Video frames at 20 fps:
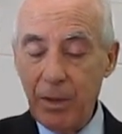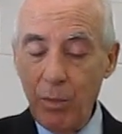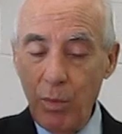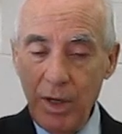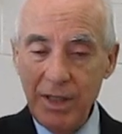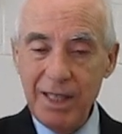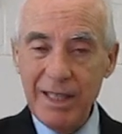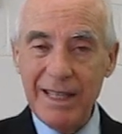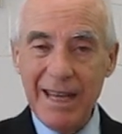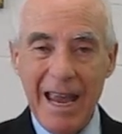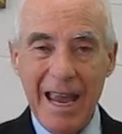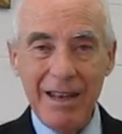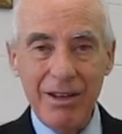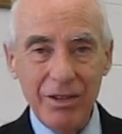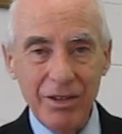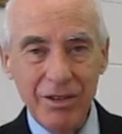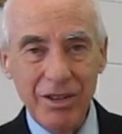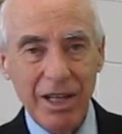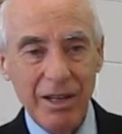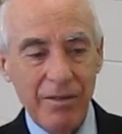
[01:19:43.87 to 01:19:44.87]
What's a
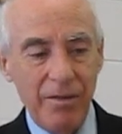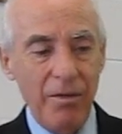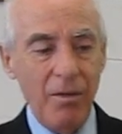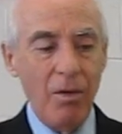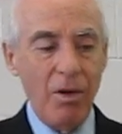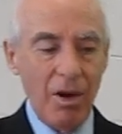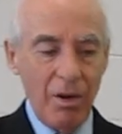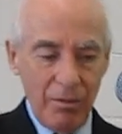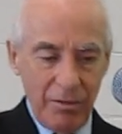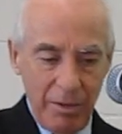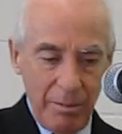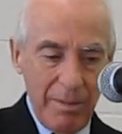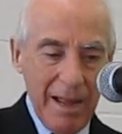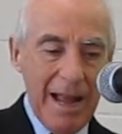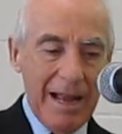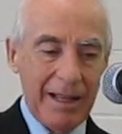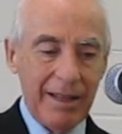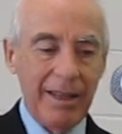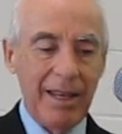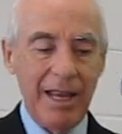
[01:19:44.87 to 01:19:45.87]
candlestick for from
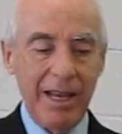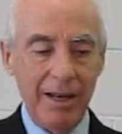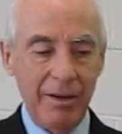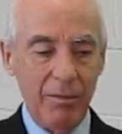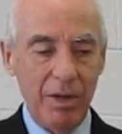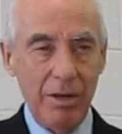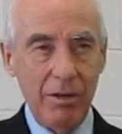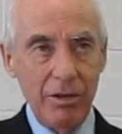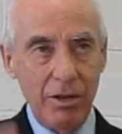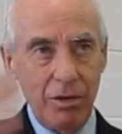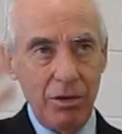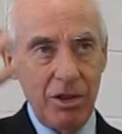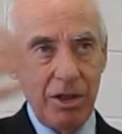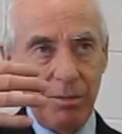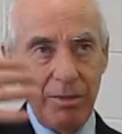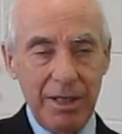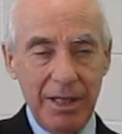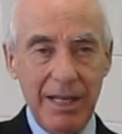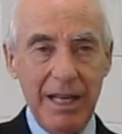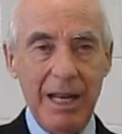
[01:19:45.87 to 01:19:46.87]
back then? We don't use
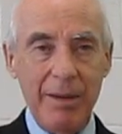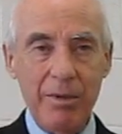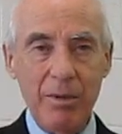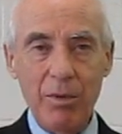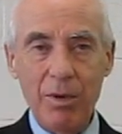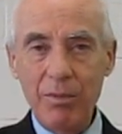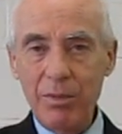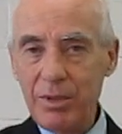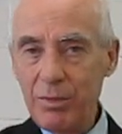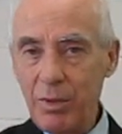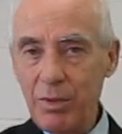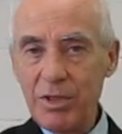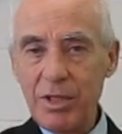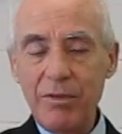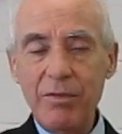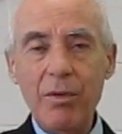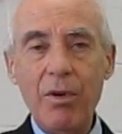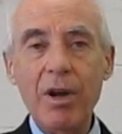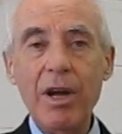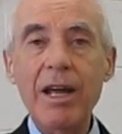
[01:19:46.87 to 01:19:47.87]
them today, but what, what was
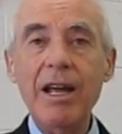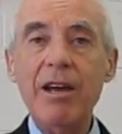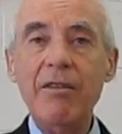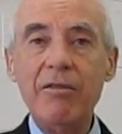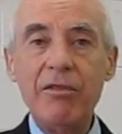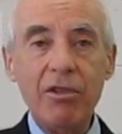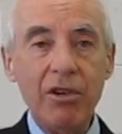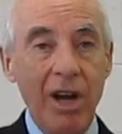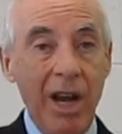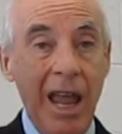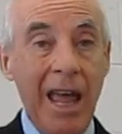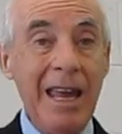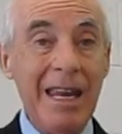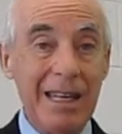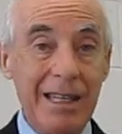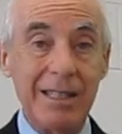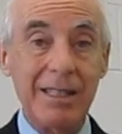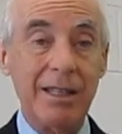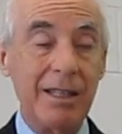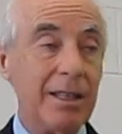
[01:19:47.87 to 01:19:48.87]
it for? For
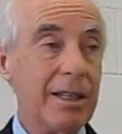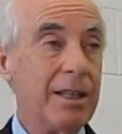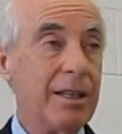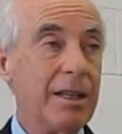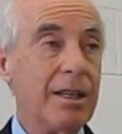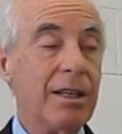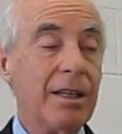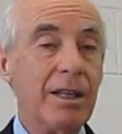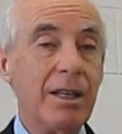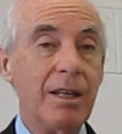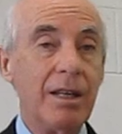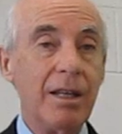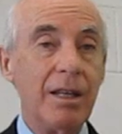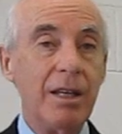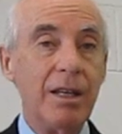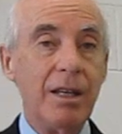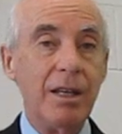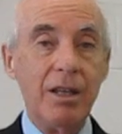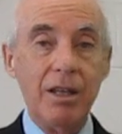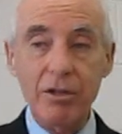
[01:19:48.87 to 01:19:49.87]
light.
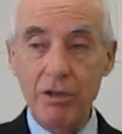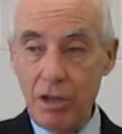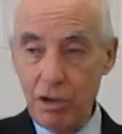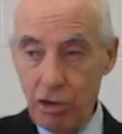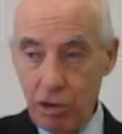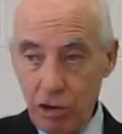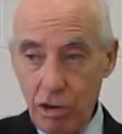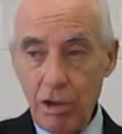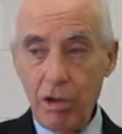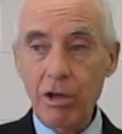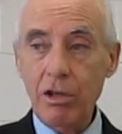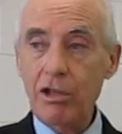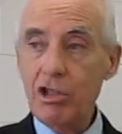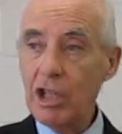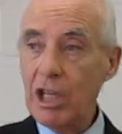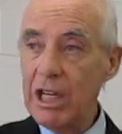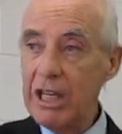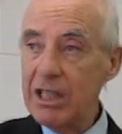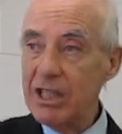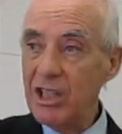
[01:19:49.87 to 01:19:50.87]
The
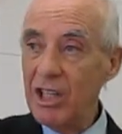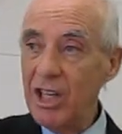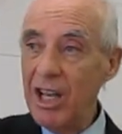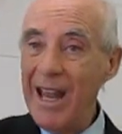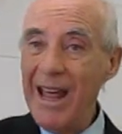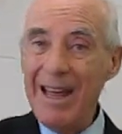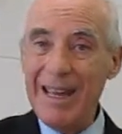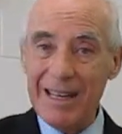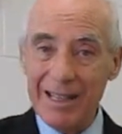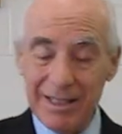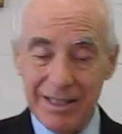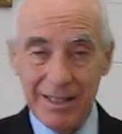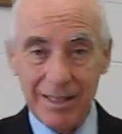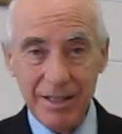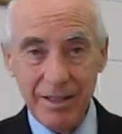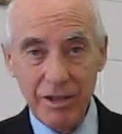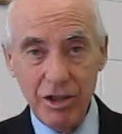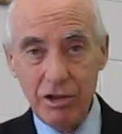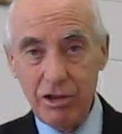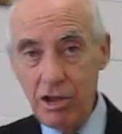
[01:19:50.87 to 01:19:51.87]
church is light.
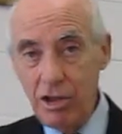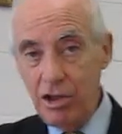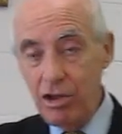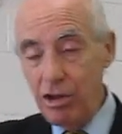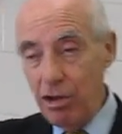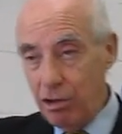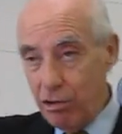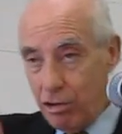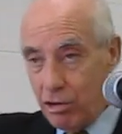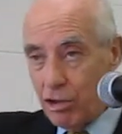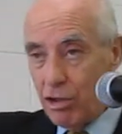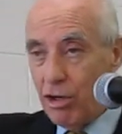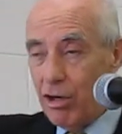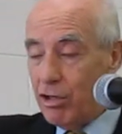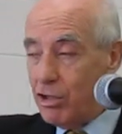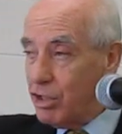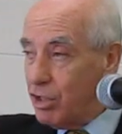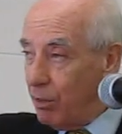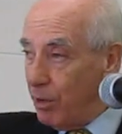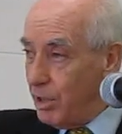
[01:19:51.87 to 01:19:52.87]
Your
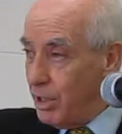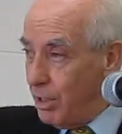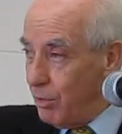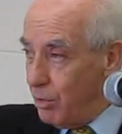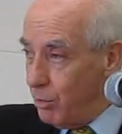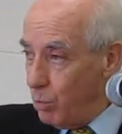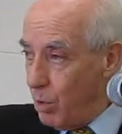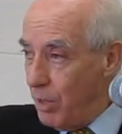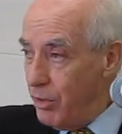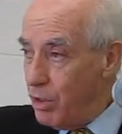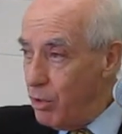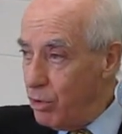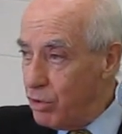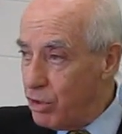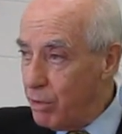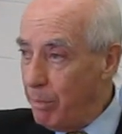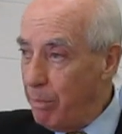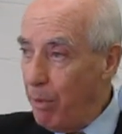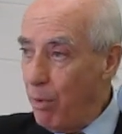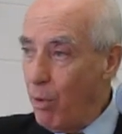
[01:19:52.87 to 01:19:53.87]
church, the one you
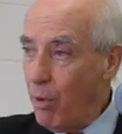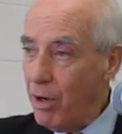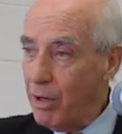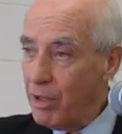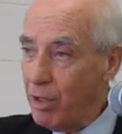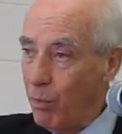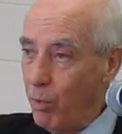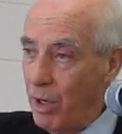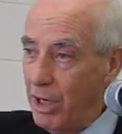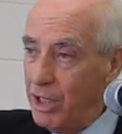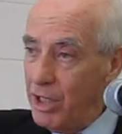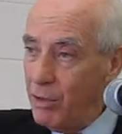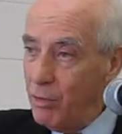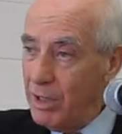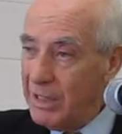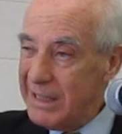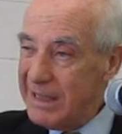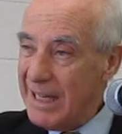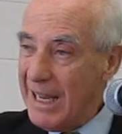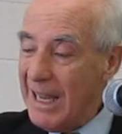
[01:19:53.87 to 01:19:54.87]
support, the one you
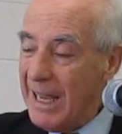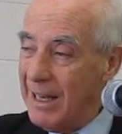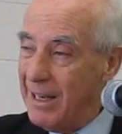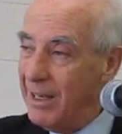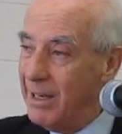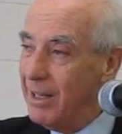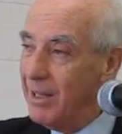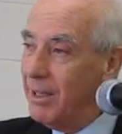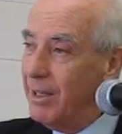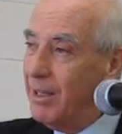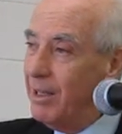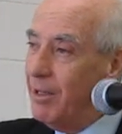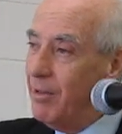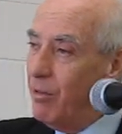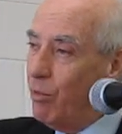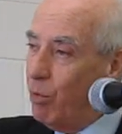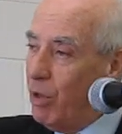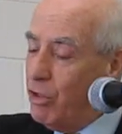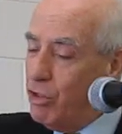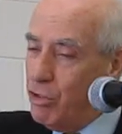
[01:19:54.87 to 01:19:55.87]
attend,
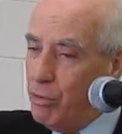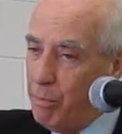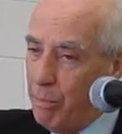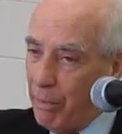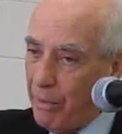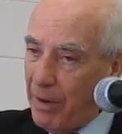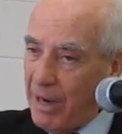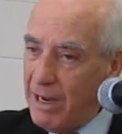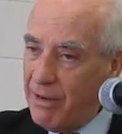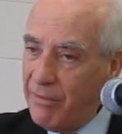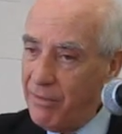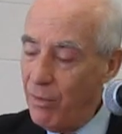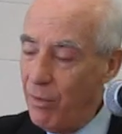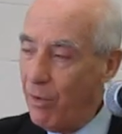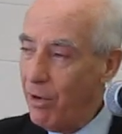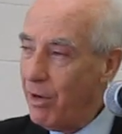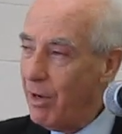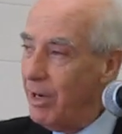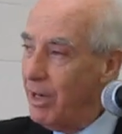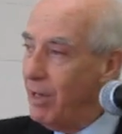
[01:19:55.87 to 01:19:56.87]
the one you pray
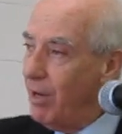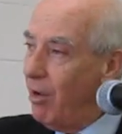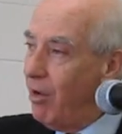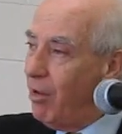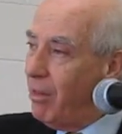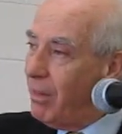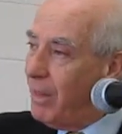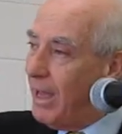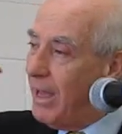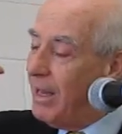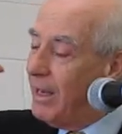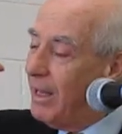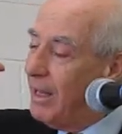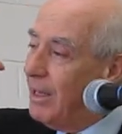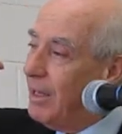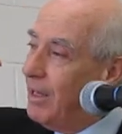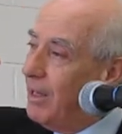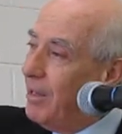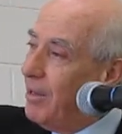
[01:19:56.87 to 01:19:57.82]
for, and all that